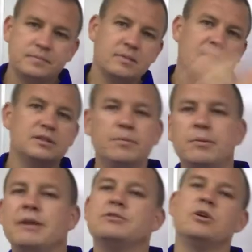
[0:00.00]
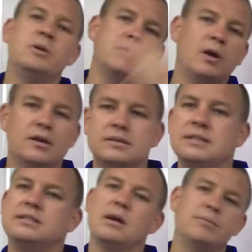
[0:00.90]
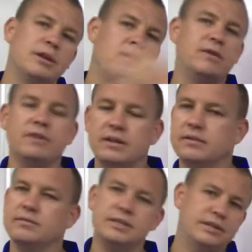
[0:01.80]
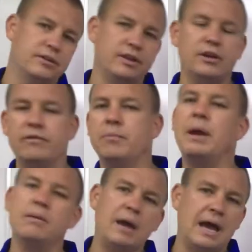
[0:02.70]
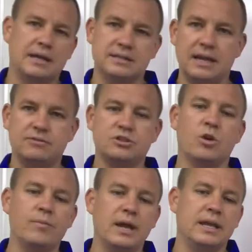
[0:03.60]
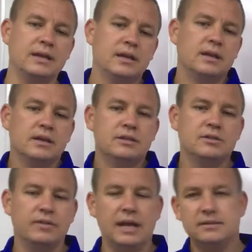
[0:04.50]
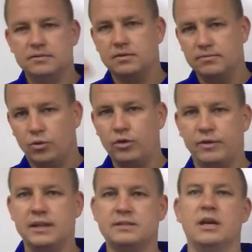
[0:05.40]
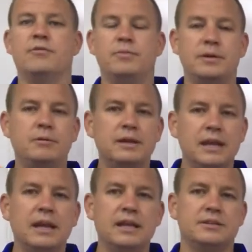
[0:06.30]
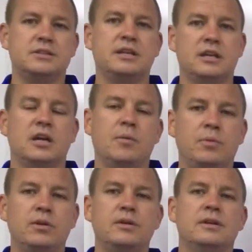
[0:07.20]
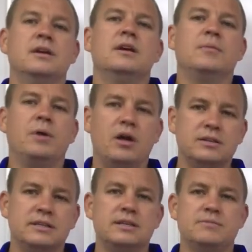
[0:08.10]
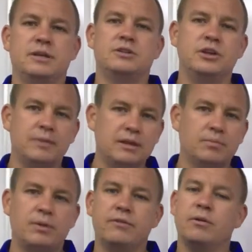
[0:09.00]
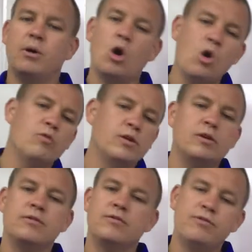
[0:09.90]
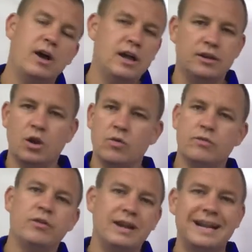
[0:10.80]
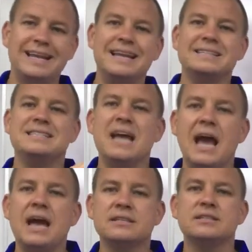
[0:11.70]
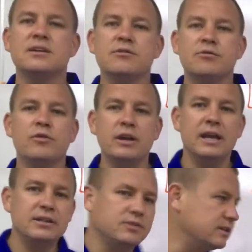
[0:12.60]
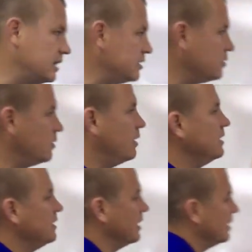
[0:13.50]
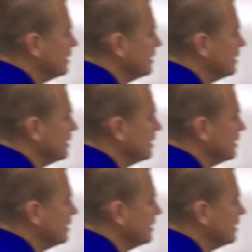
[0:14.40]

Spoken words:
Now, some people have so many policies, some they don't even pay back because they have so many. So that's more advanced stuff. But in the beginning, just get a couple policies, make sure you make the premium, overfund. And again, it's tax-free interest. I just want to write that.